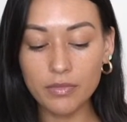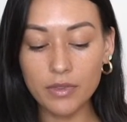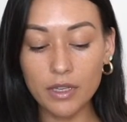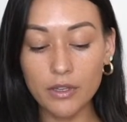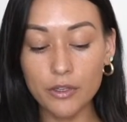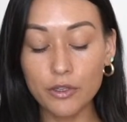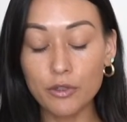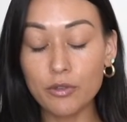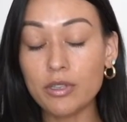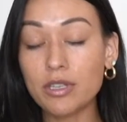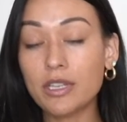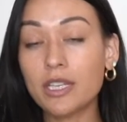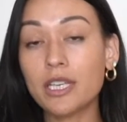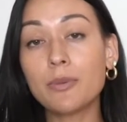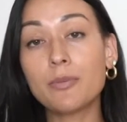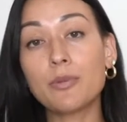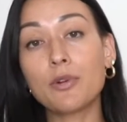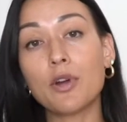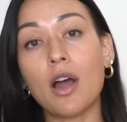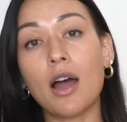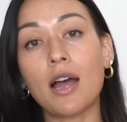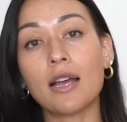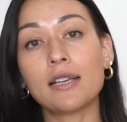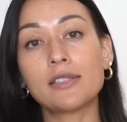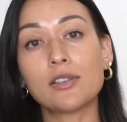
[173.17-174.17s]
You can keep your
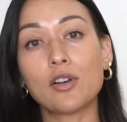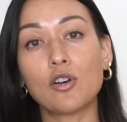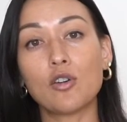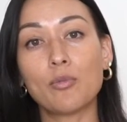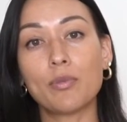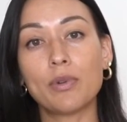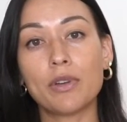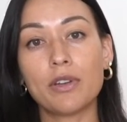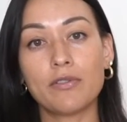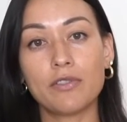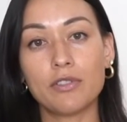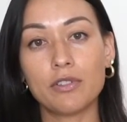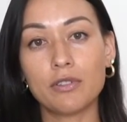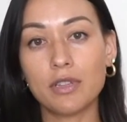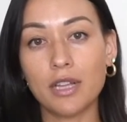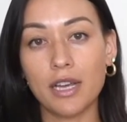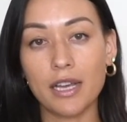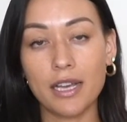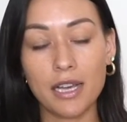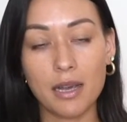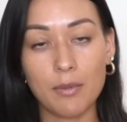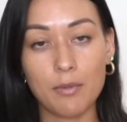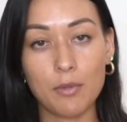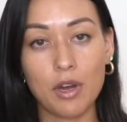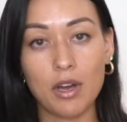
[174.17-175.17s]
eyes open if you'd
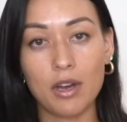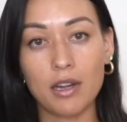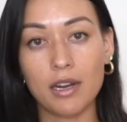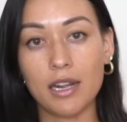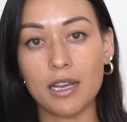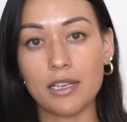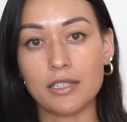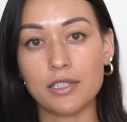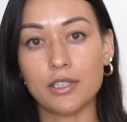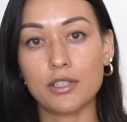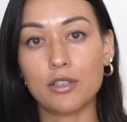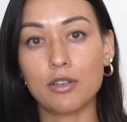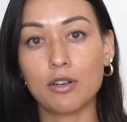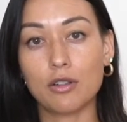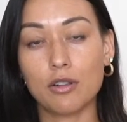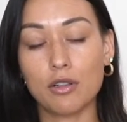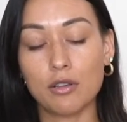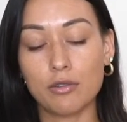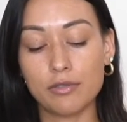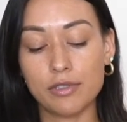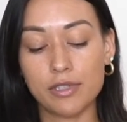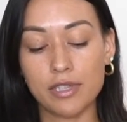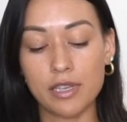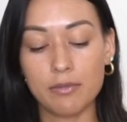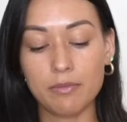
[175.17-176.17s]
like. I'm not going to ask you to
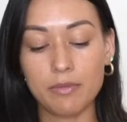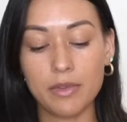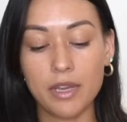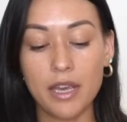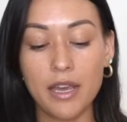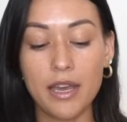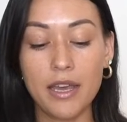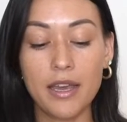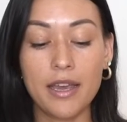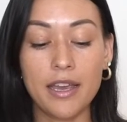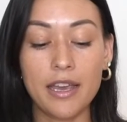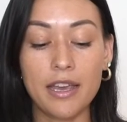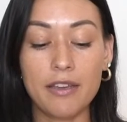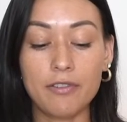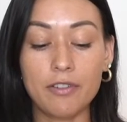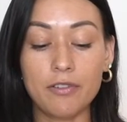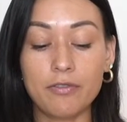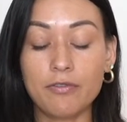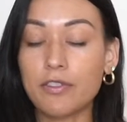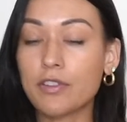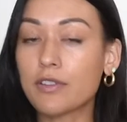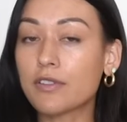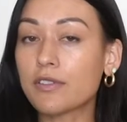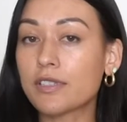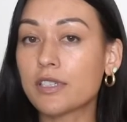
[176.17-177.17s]
close them. If it
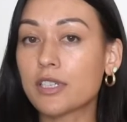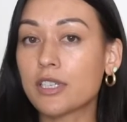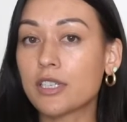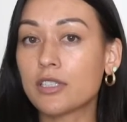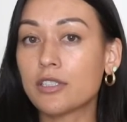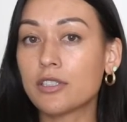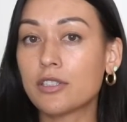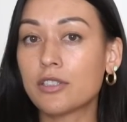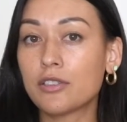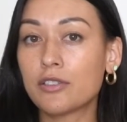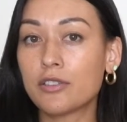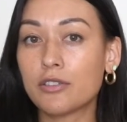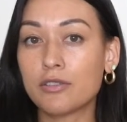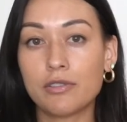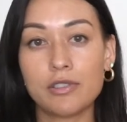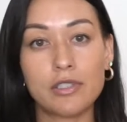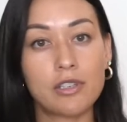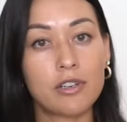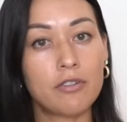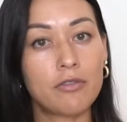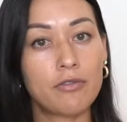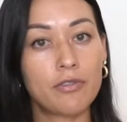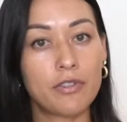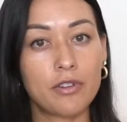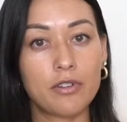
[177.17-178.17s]
feels good to do
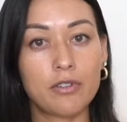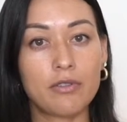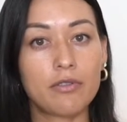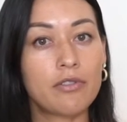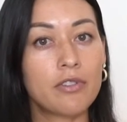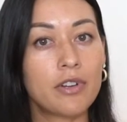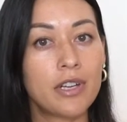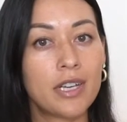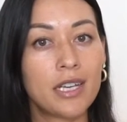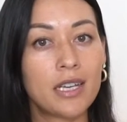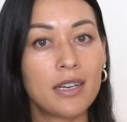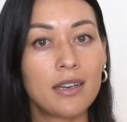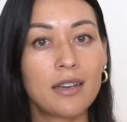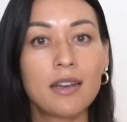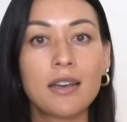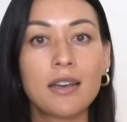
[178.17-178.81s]
so, feel free.